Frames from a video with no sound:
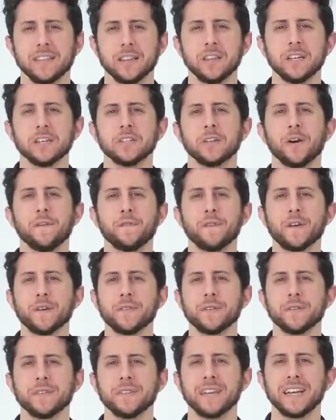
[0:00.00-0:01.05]
look no
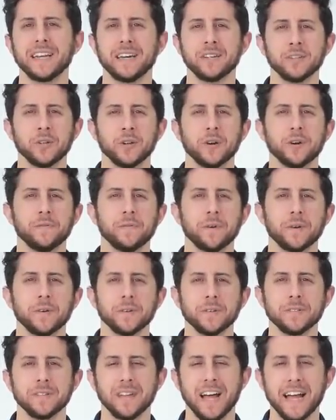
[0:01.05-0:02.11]
further than Altura
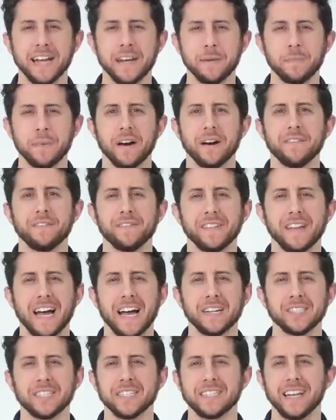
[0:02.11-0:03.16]
Photo's lineup of
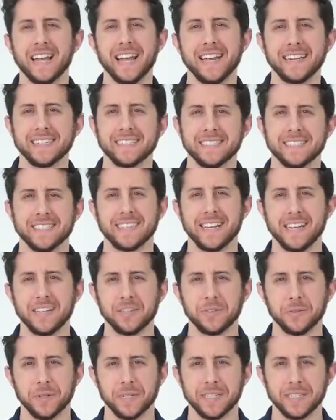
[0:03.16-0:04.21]
flashes and
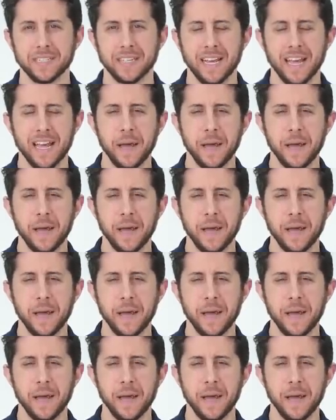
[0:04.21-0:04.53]
accessories.